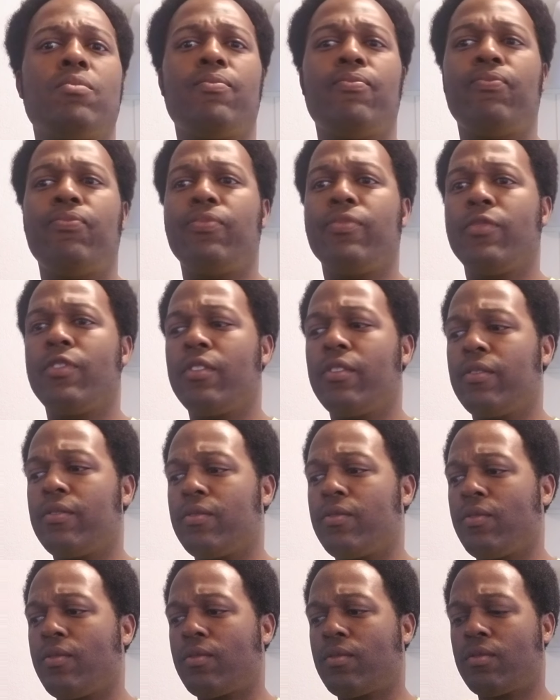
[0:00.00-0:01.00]

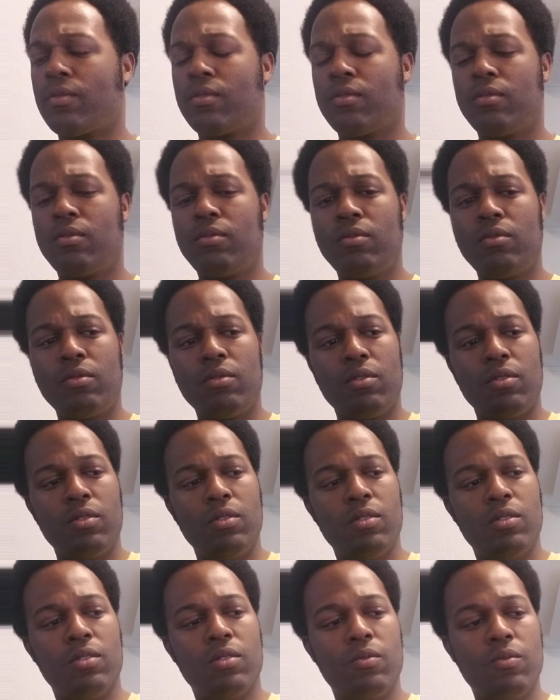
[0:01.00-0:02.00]

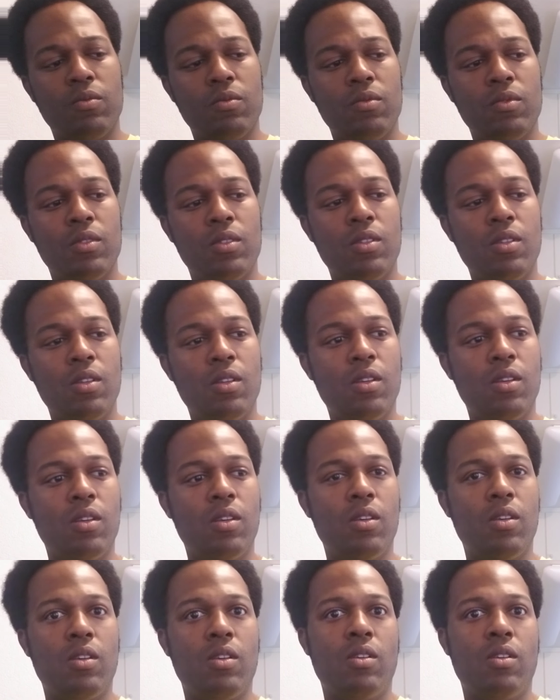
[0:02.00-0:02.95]
(no one is talking)